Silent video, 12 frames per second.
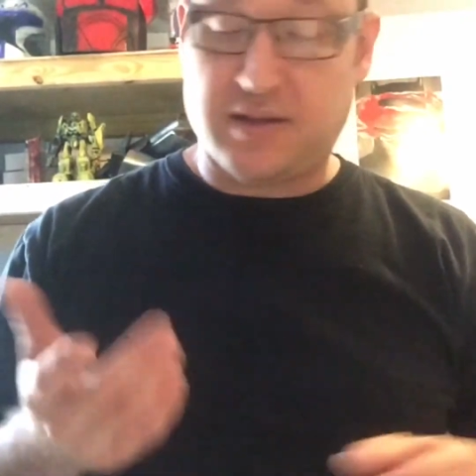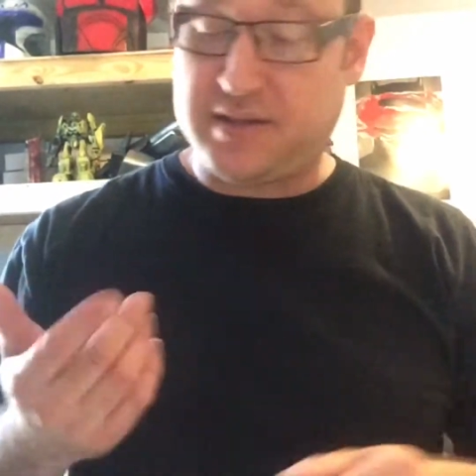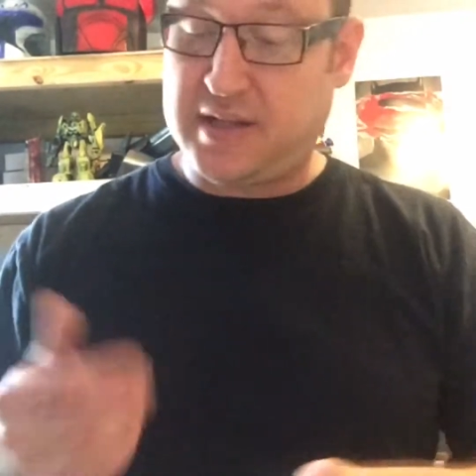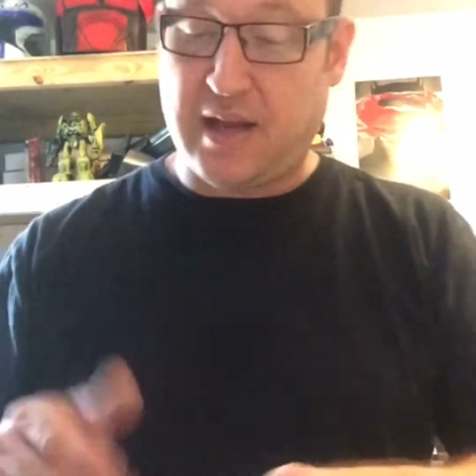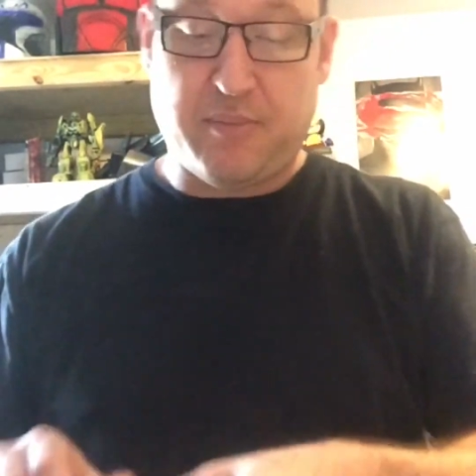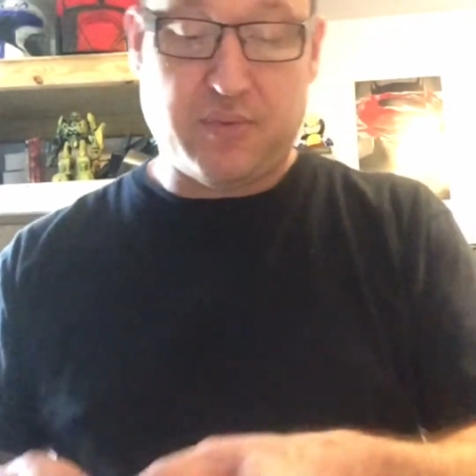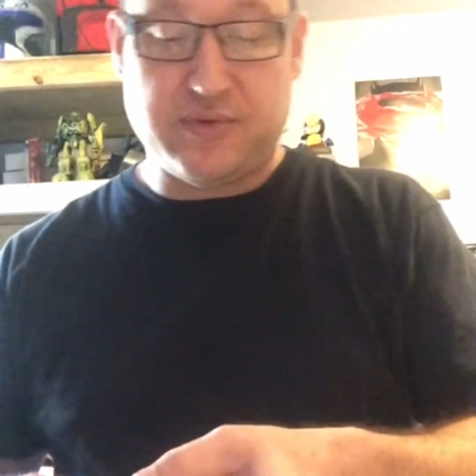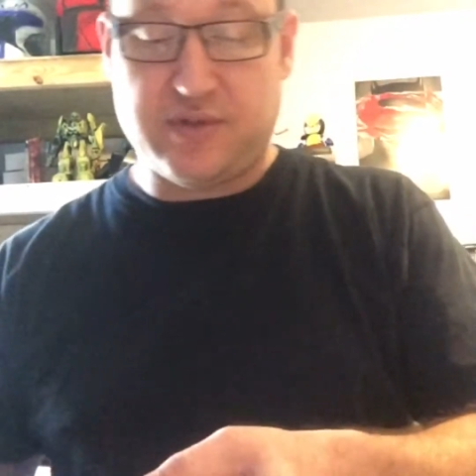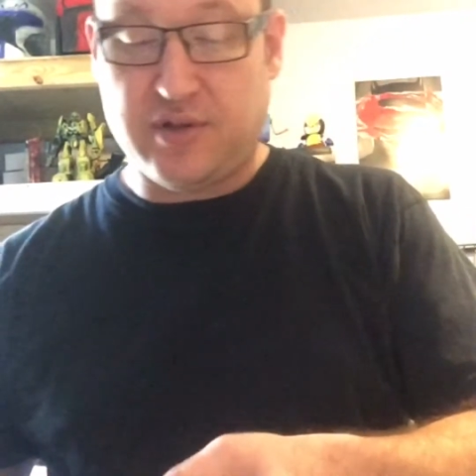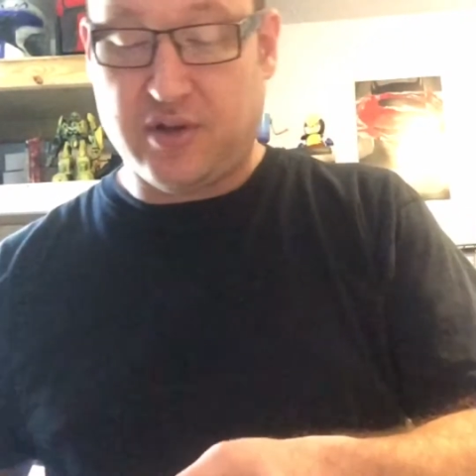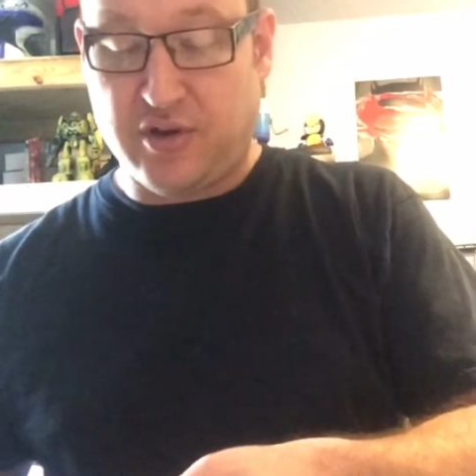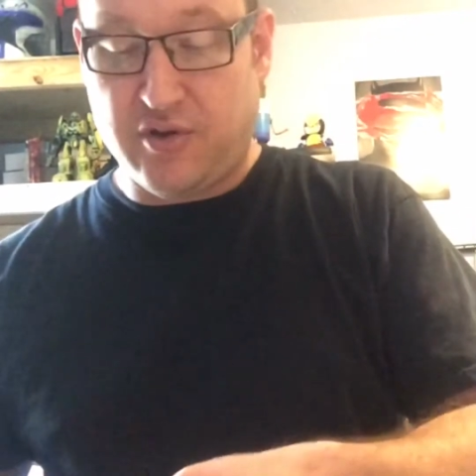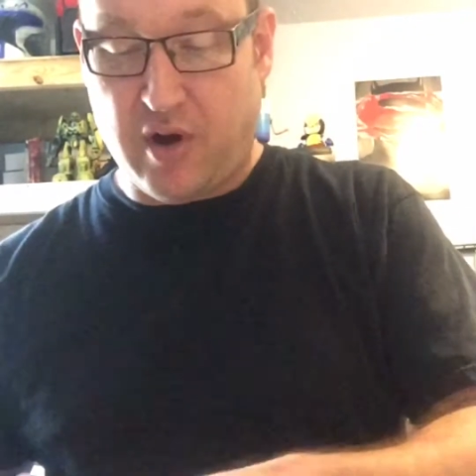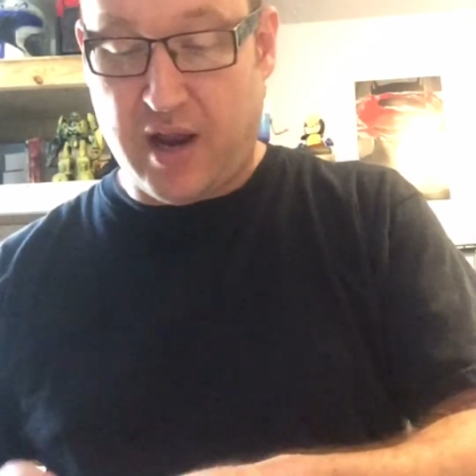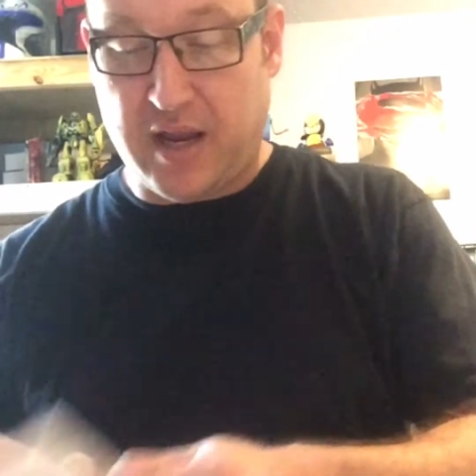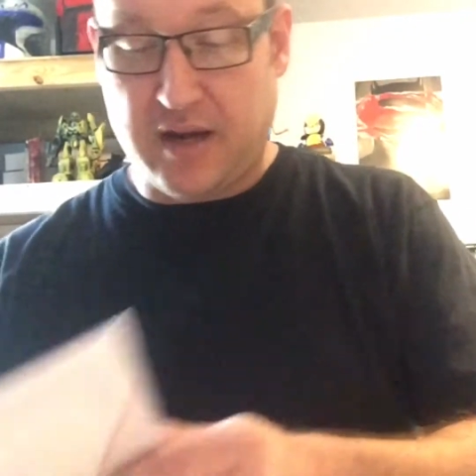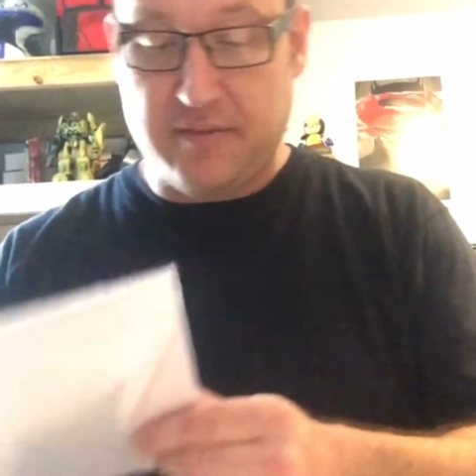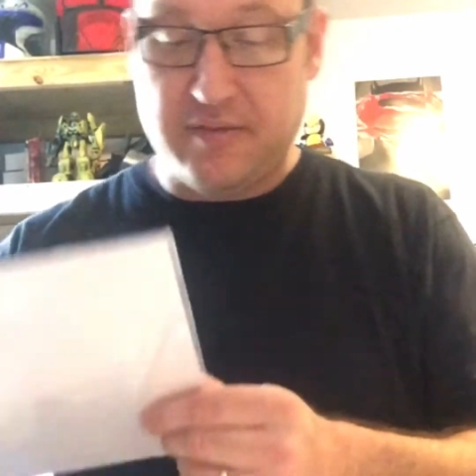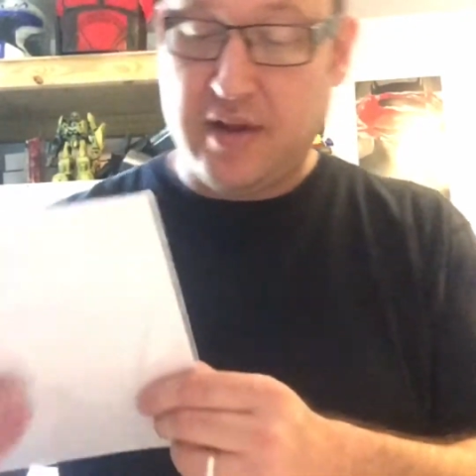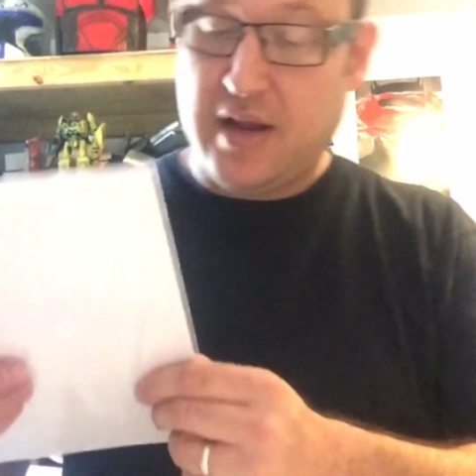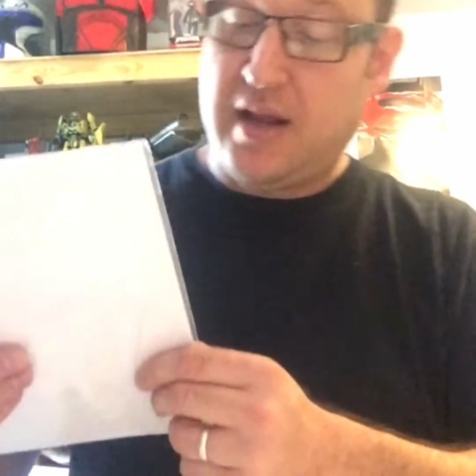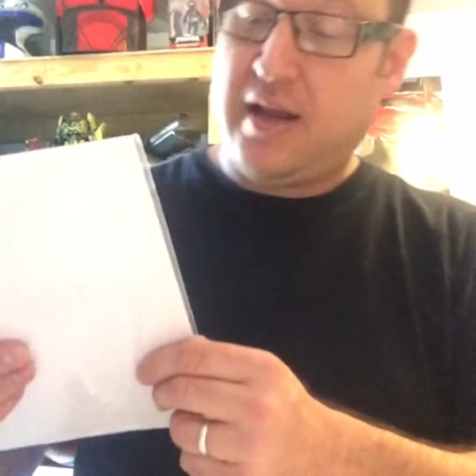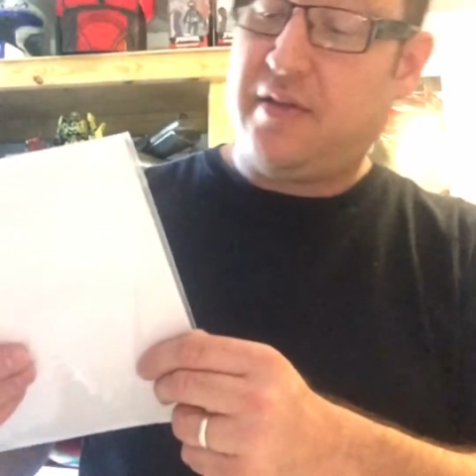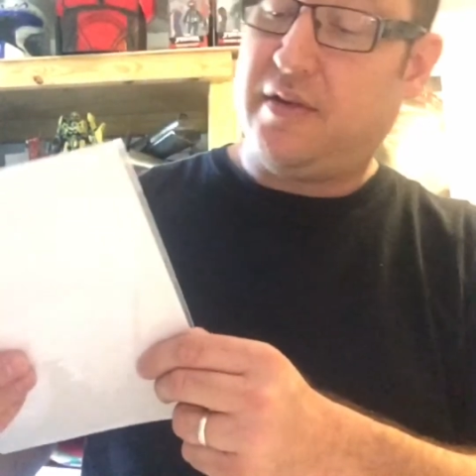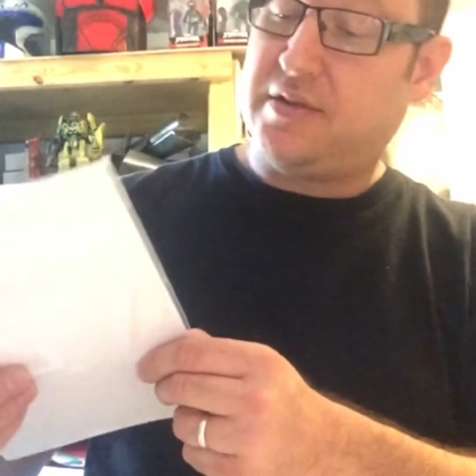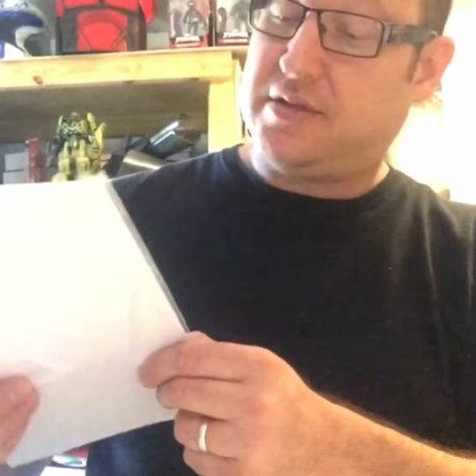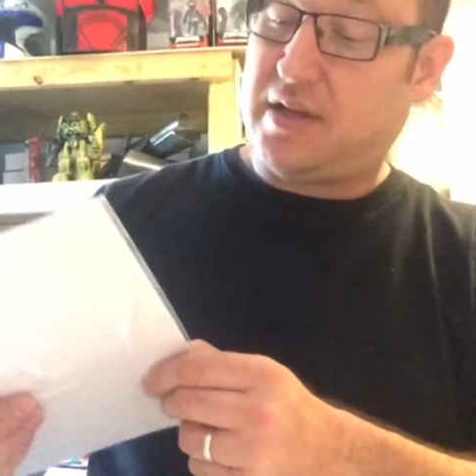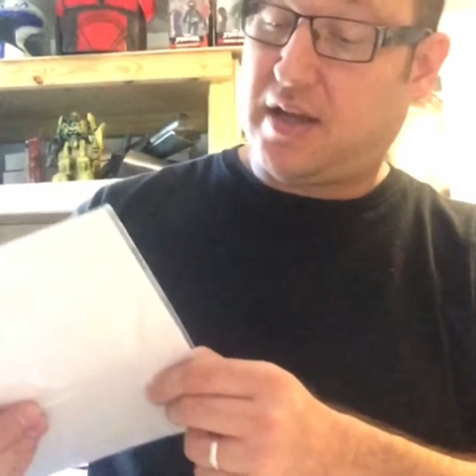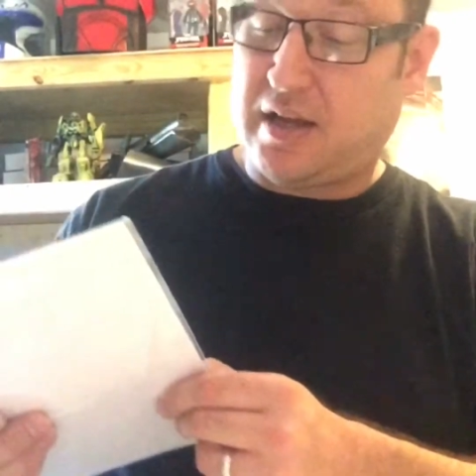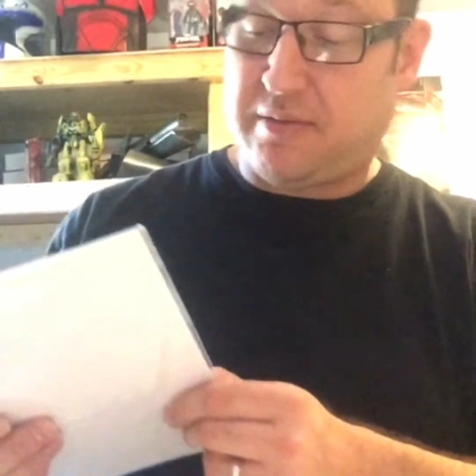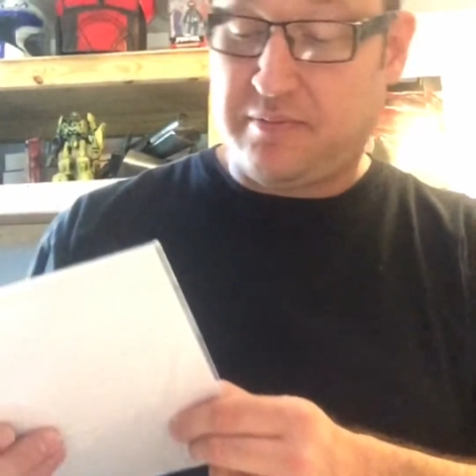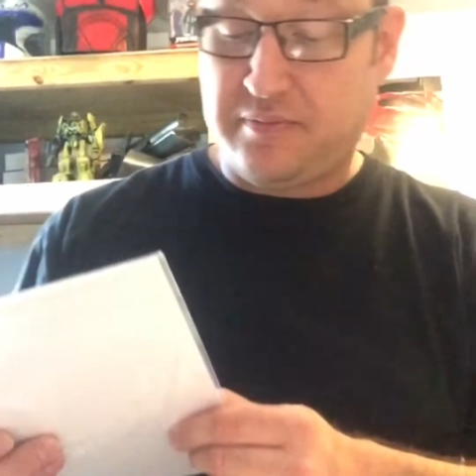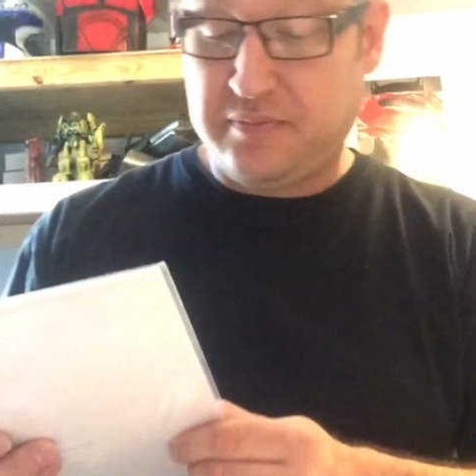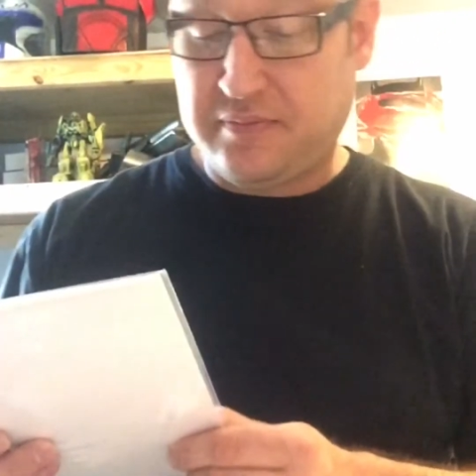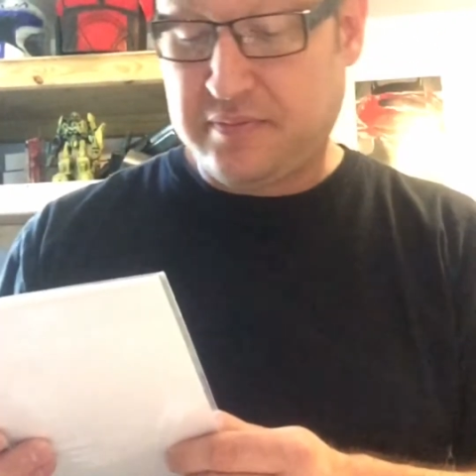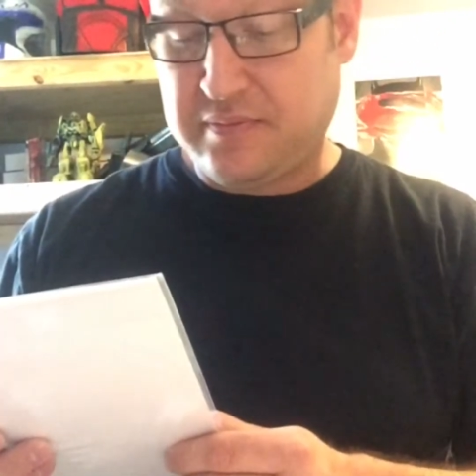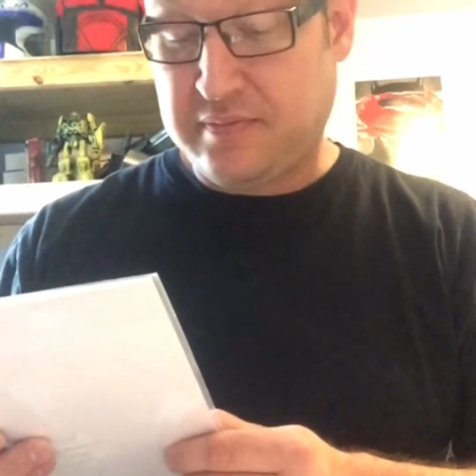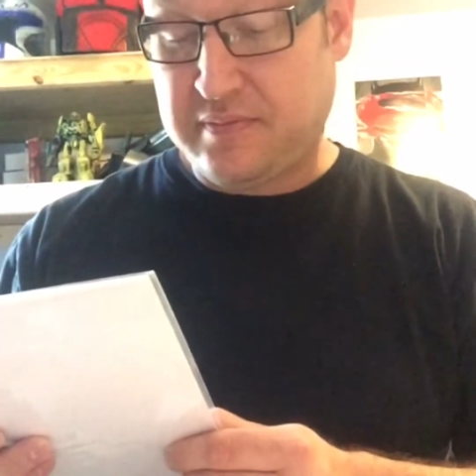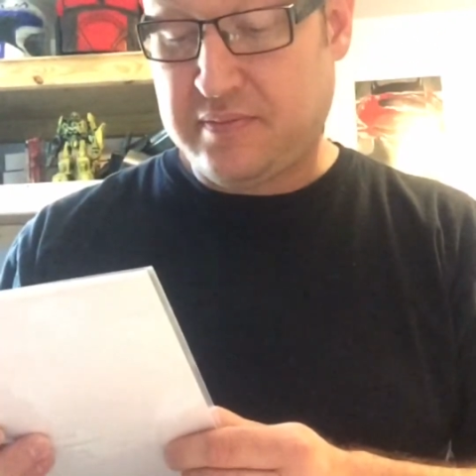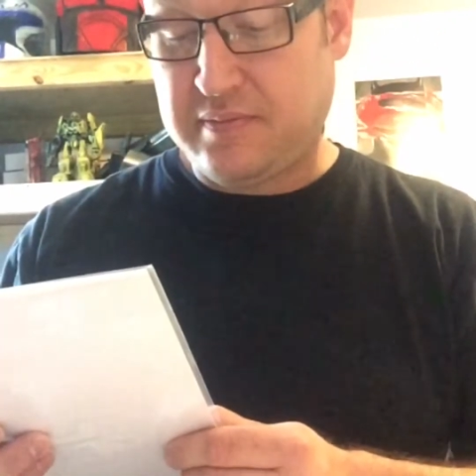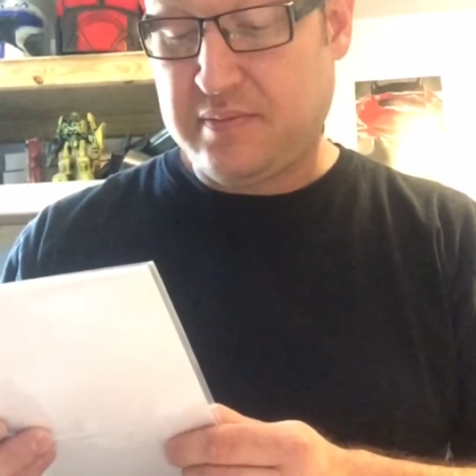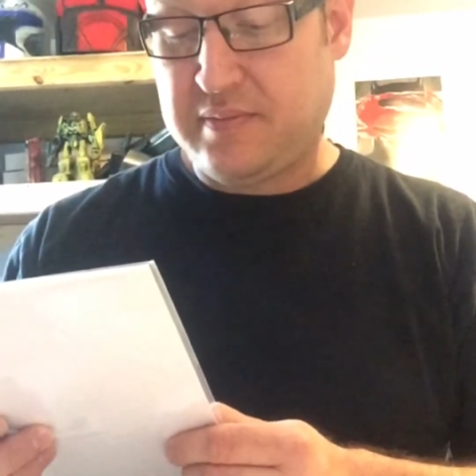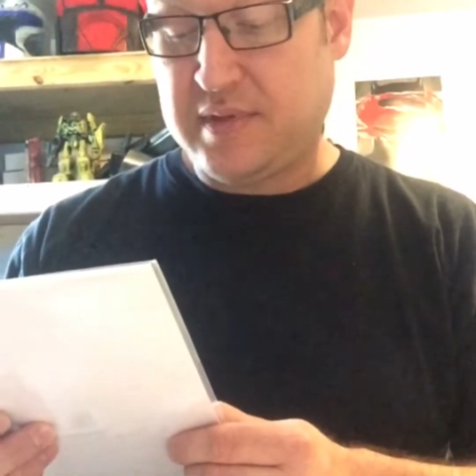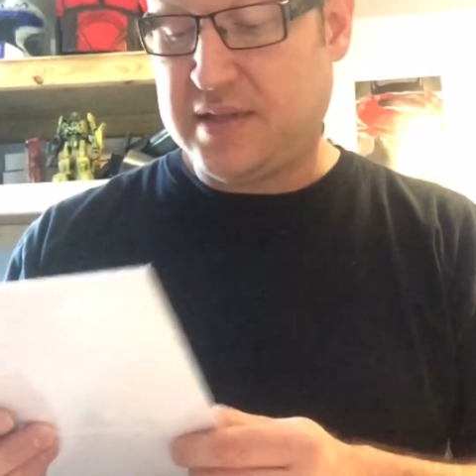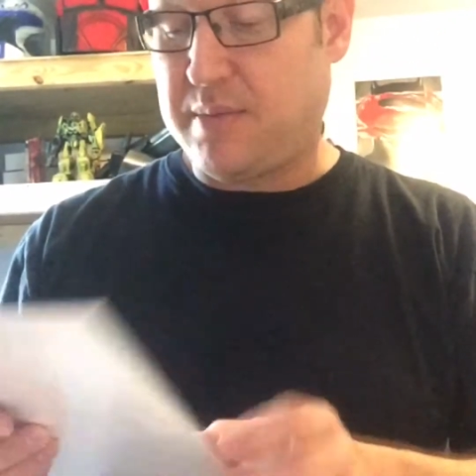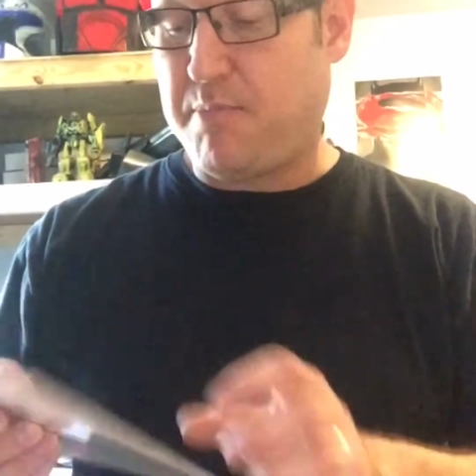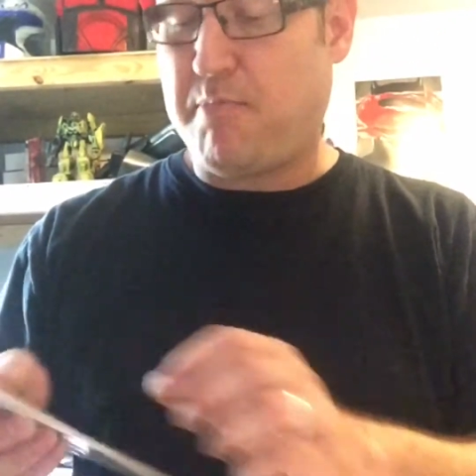staples look great. There's some